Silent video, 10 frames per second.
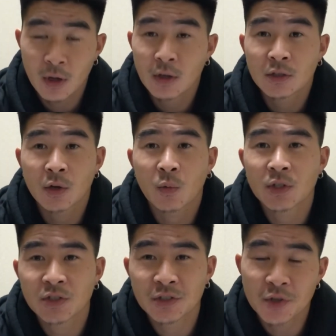So I
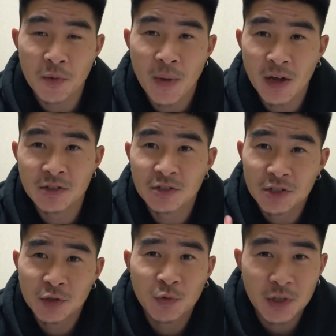want you to imagine
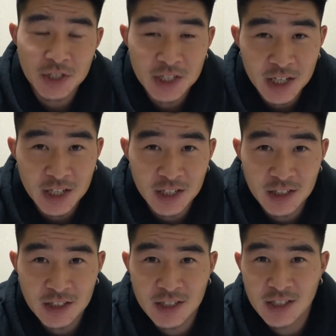just for a second
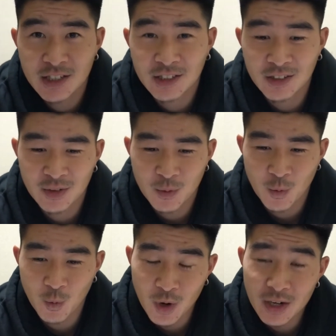
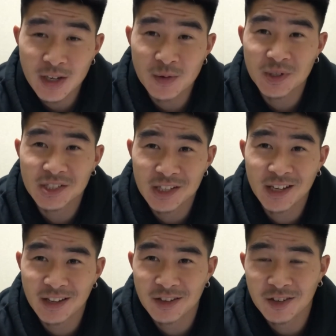what it was
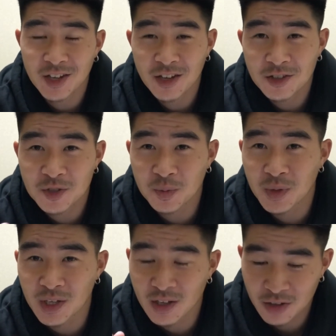like to
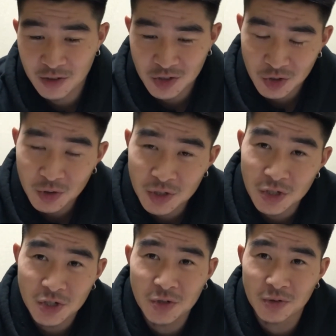be in your student's
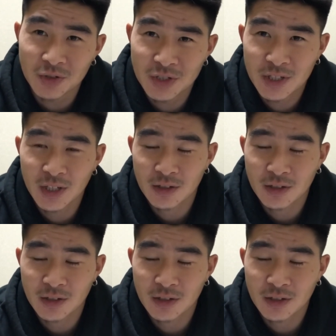shoes.